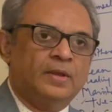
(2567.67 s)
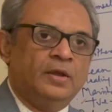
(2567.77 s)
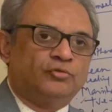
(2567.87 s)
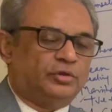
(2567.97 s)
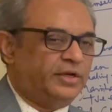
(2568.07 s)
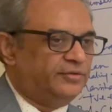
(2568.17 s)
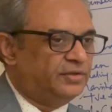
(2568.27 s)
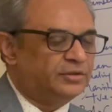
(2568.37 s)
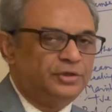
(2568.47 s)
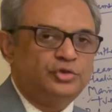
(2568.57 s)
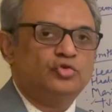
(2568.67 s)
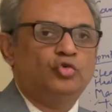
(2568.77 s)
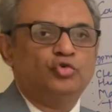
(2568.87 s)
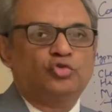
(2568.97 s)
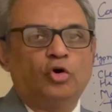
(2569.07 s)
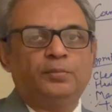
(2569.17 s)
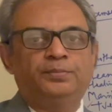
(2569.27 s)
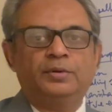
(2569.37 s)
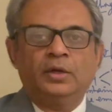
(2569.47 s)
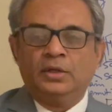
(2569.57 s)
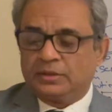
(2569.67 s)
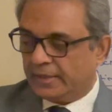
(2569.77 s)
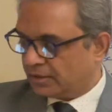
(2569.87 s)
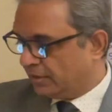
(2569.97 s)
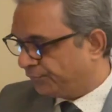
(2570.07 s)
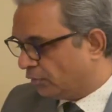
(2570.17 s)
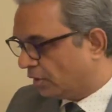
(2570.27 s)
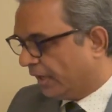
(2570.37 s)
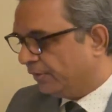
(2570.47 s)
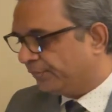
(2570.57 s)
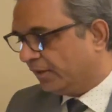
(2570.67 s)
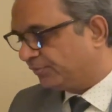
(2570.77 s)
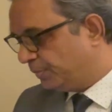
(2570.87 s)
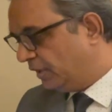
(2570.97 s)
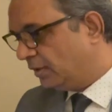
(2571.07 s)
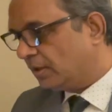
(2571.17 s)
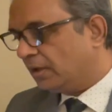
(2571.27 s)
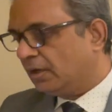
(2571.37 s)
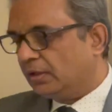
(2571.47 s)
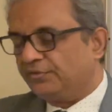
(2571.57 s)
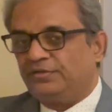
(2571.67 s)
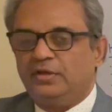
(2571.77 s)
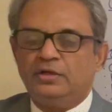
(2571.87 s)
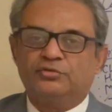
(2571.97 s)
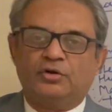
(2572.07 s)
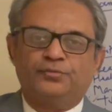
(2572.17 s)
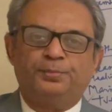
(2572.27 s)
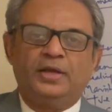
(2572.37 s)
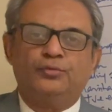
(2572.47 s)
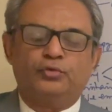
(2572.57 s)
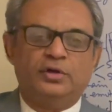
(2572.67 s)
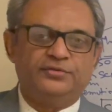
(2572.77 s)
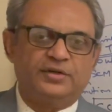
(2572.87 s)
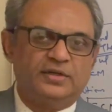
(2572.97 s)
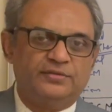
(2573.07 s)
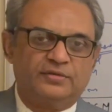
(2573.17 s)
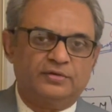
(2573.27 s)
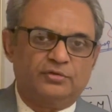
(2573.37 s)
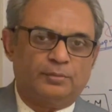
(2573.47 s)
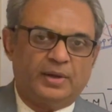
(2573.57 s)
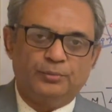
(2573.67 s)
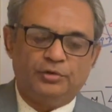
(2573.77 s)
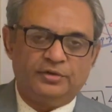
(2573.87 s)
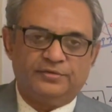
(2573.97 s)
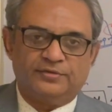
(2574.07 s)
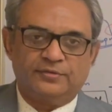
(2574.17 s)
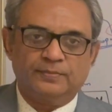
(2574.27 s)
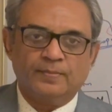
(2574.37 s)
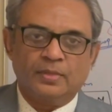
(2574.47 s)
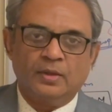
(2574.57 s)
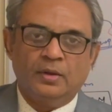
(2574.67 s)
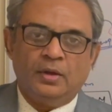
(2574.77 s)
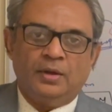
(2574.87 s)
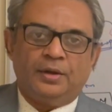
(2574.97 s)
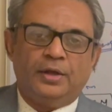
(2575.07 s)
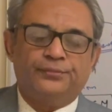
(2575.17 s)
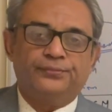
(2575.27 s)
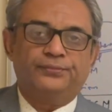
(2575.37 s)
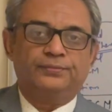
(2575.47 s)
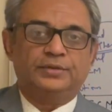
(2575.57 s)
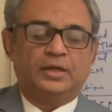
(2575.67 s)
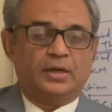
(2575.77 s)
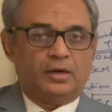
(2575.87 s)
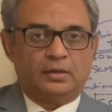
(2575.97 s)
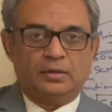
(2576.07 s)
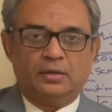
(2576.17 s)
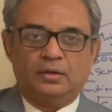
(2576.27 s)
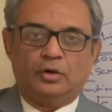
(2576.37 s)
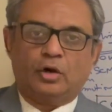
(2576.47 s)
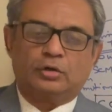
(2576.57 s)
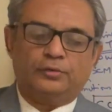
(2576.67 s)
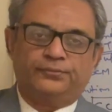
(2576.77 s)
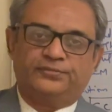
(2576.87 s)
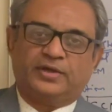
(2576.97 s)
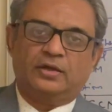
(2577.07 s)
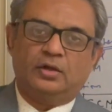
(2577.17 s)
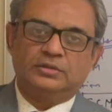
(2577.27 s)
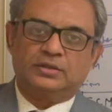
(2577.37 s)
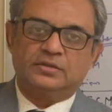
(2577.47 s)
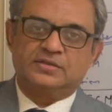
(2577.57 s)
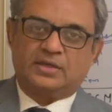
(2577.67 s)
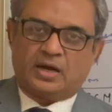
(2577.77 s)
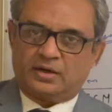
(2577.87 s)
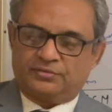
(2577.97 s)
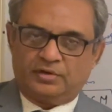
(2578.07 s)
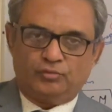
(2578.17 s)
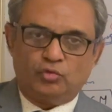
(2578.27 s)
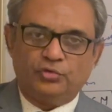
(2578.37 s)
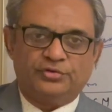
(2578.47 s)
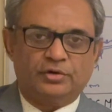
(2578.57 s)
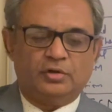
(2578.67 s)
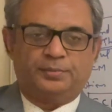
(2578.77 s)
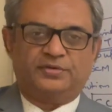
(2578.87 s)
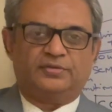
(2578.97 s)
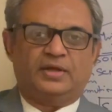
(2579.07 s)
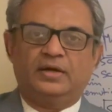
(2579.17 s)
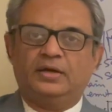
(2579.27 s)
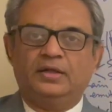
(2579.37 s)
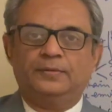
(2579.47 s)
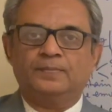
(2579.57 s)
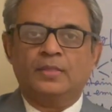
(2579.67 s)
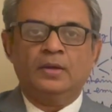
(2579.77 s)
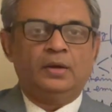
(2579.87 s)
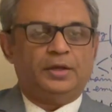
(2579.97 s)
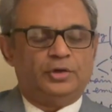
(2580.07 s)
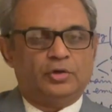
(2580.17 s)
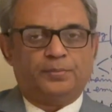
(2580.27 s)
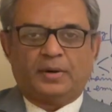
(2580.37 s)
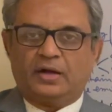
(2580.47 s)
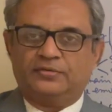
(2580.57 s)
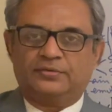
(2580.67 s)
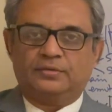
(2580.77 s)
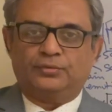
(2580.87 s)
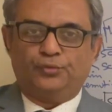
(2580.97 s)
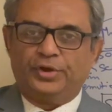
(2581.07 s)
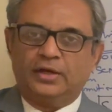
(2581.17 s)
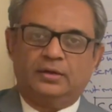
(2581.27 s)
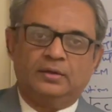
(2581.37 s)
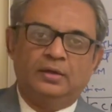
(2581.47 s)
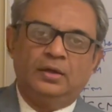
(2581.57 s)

So there is nothing to lose hope that if your life has been a series of painful incidences or memories, if there are lot of psychological scars and wounds in your personality, in your past, where